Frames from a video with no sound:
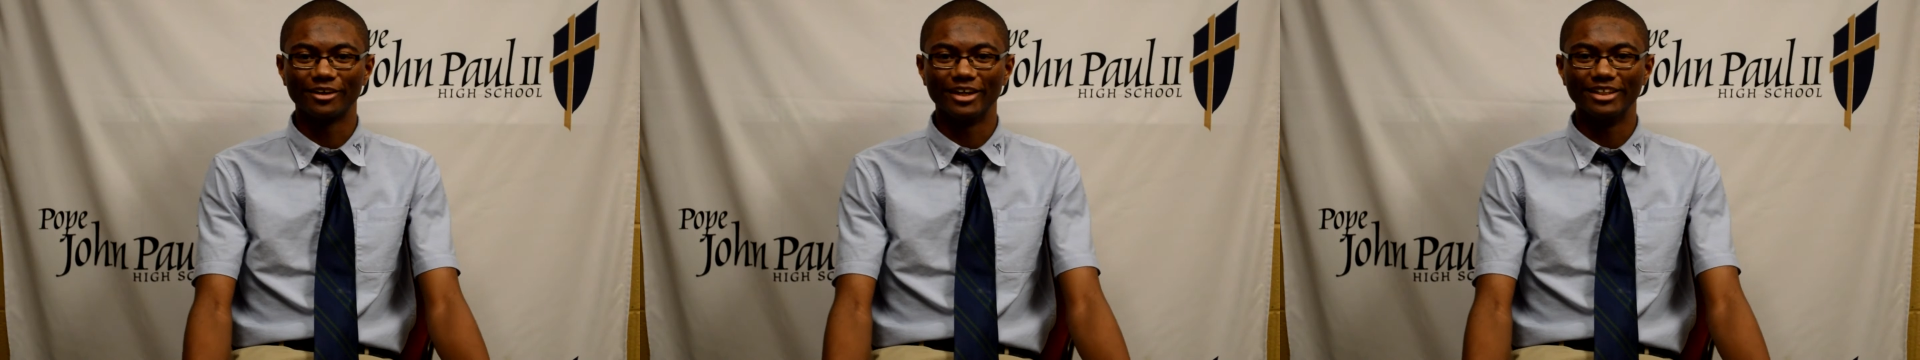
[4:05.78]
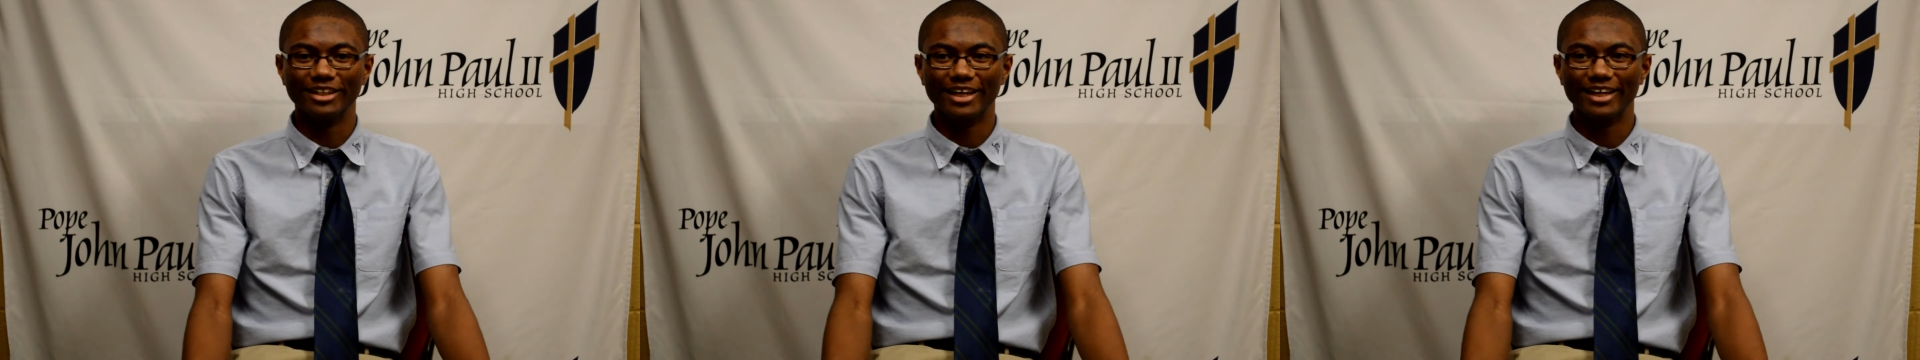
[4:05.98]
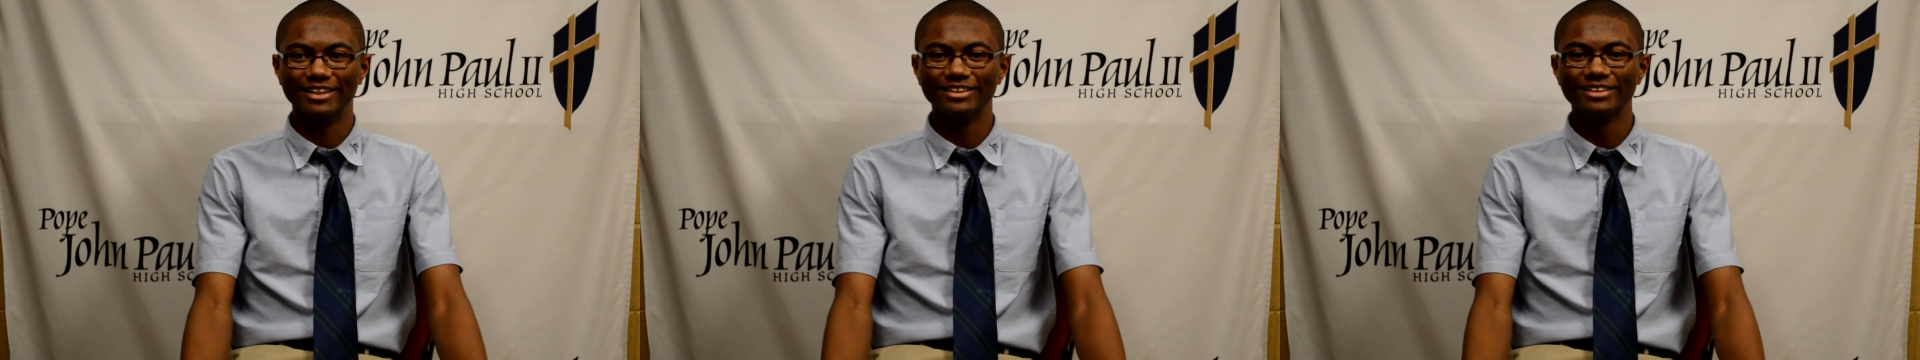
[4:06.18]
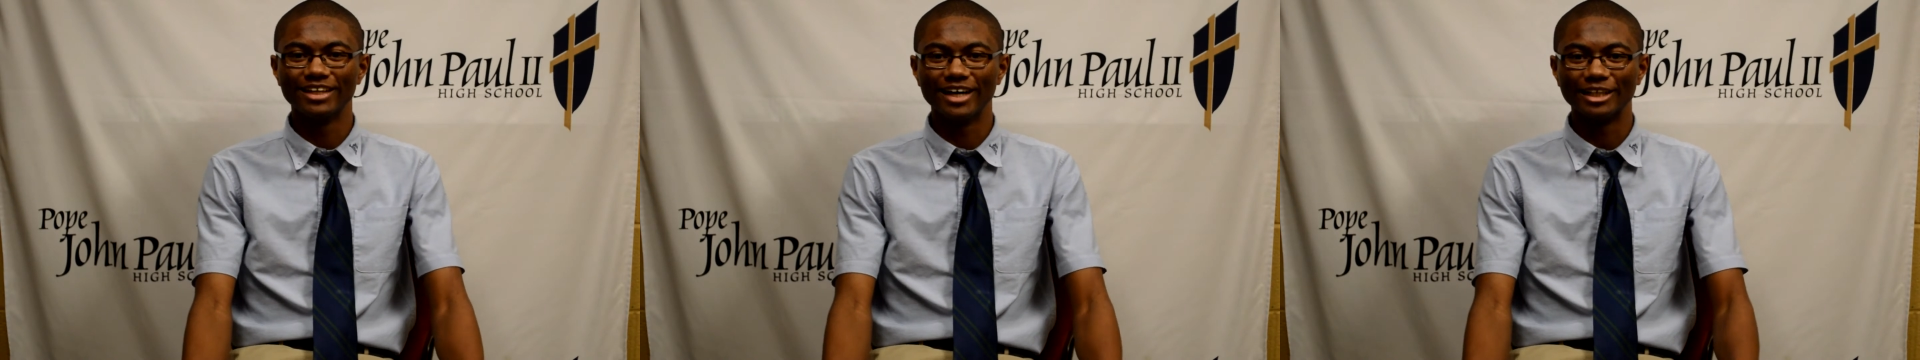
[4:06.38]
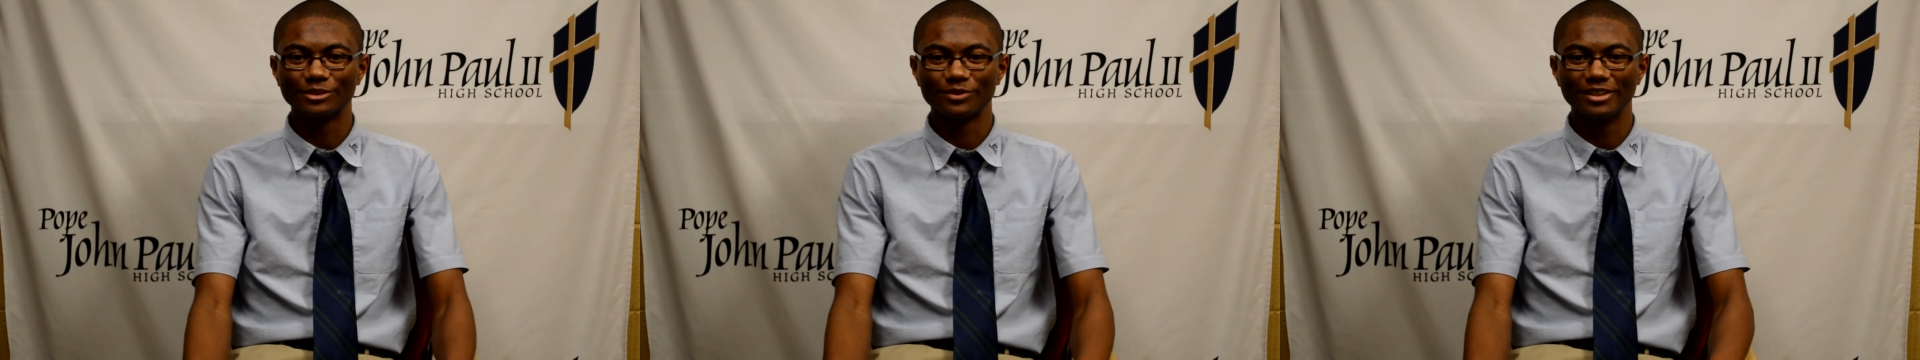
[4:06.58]
Granddad, I
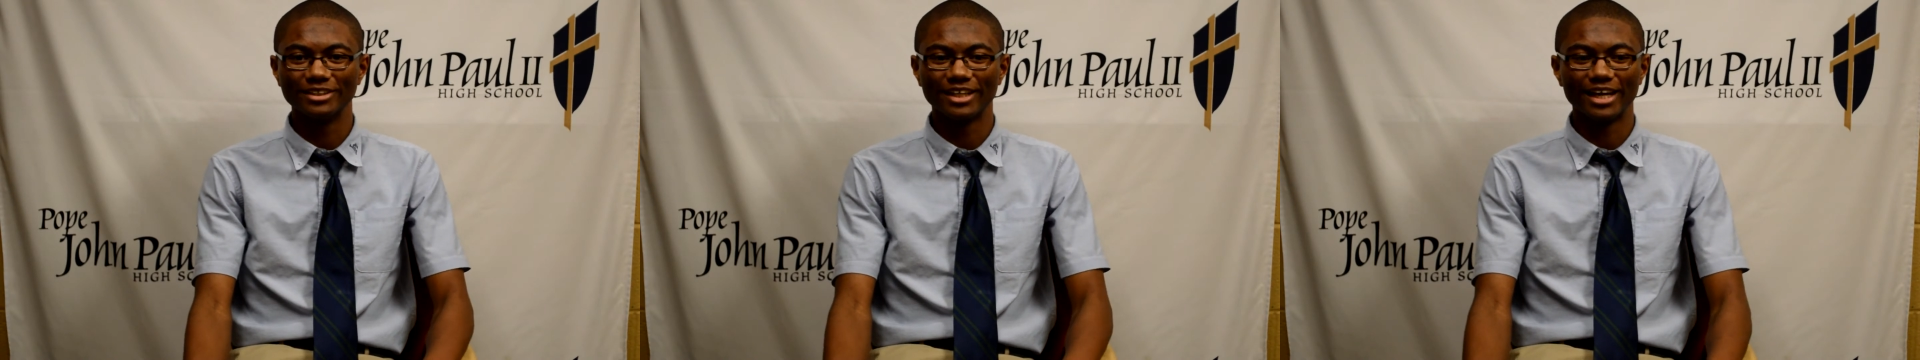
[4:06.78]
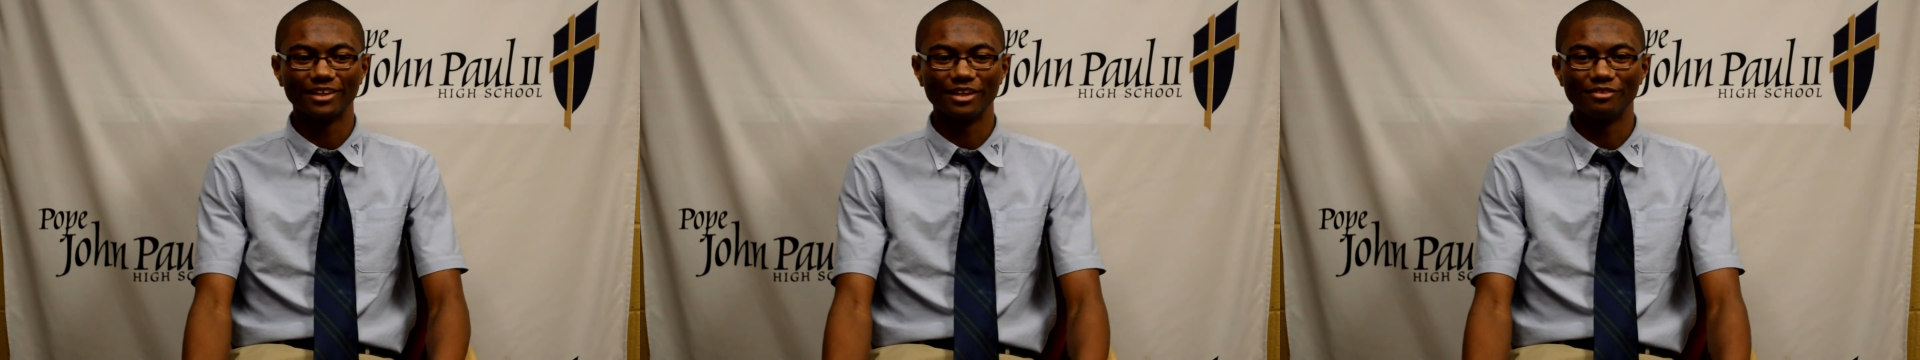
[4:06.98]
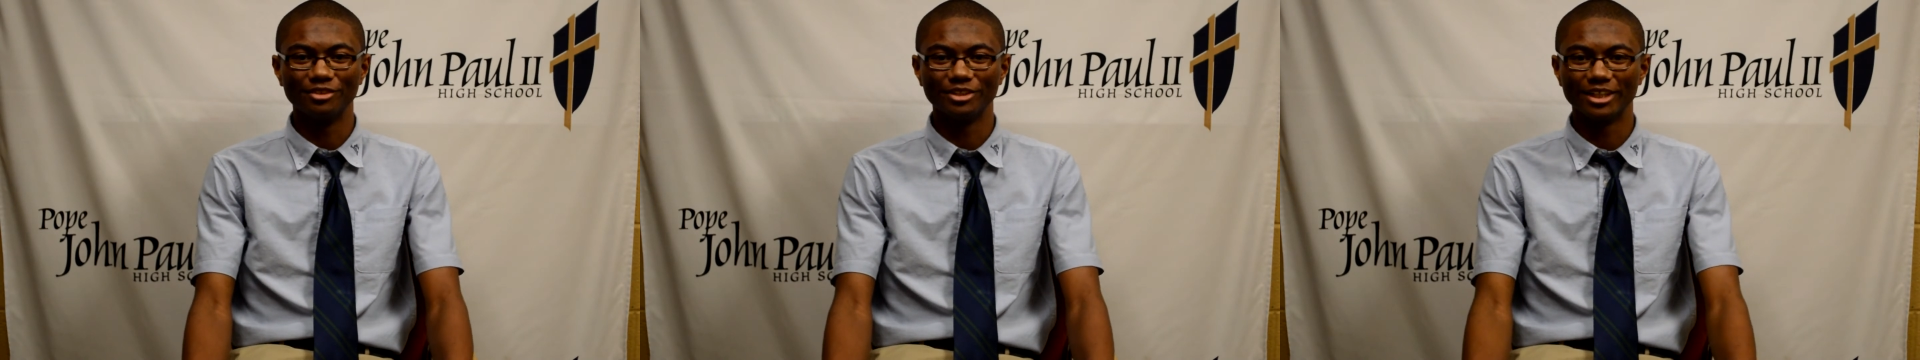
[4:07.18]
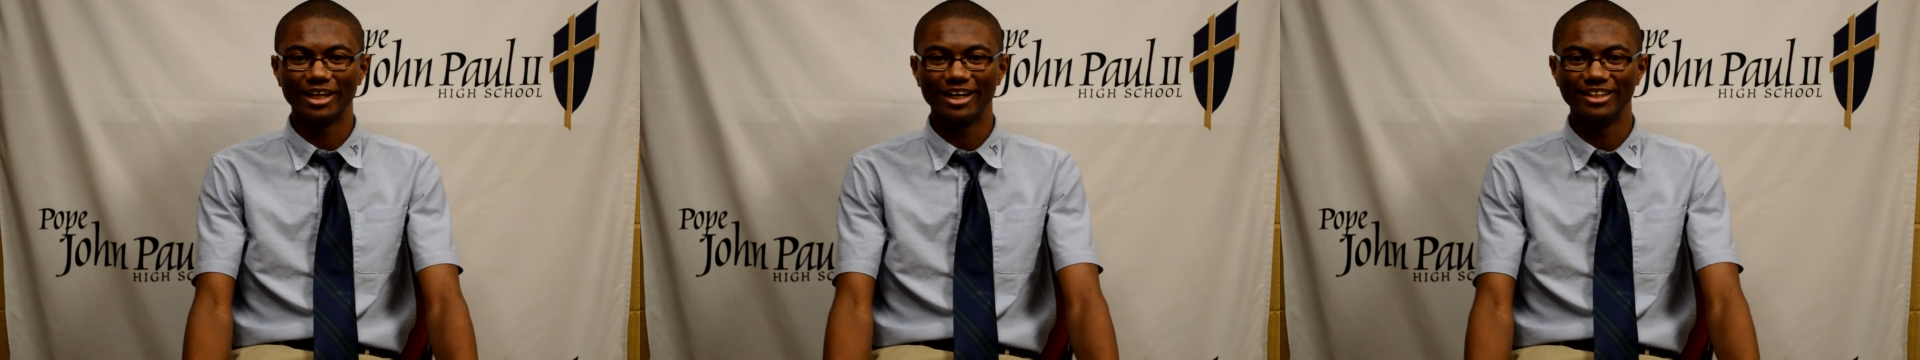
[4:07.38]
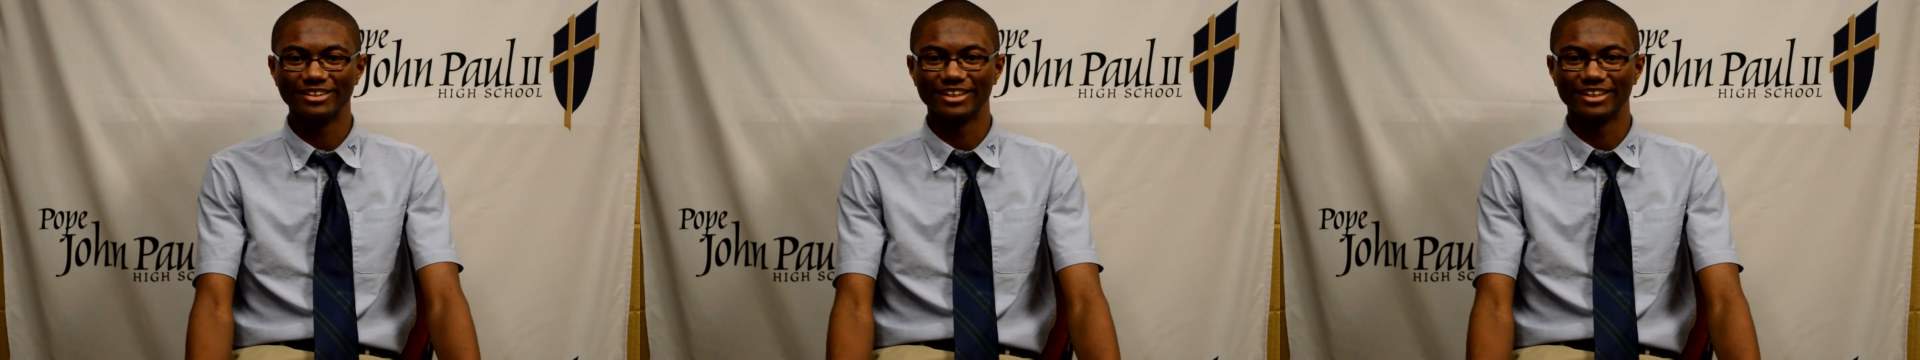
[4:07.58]
just want to say I love you guys